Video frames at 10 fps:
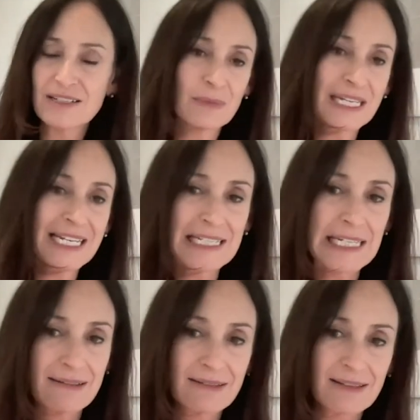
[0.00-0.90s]
So
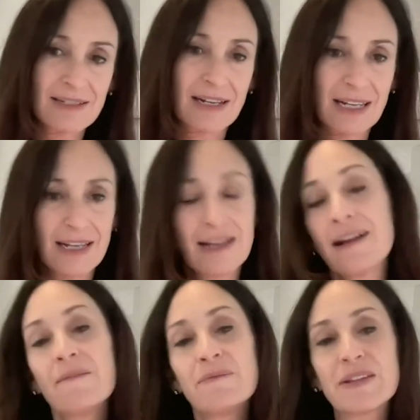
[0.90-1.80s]
McKinsey has a study
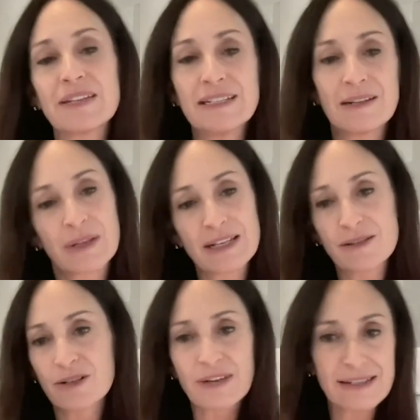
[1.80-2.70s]
that they did where they
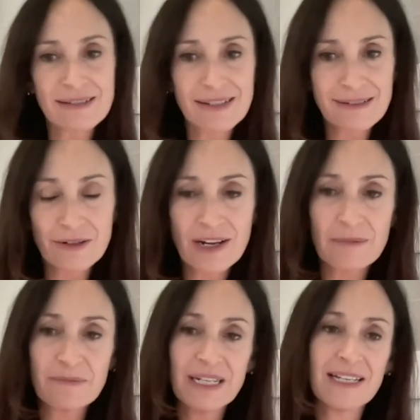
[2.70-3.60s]
surveyed six hundred
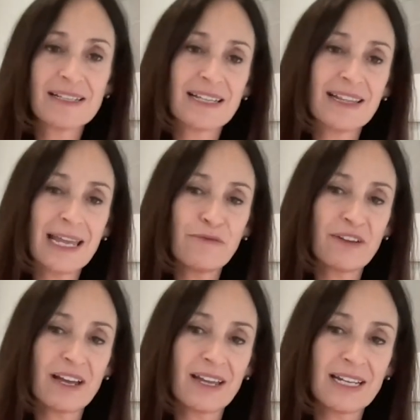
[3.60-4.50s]
companies, and they
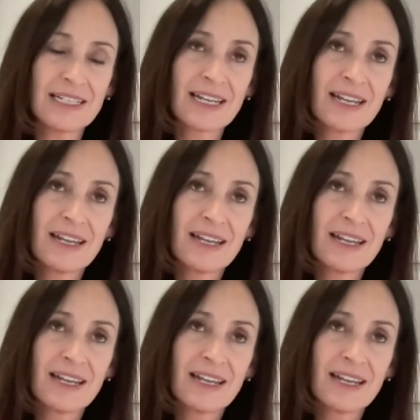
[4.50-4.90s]
find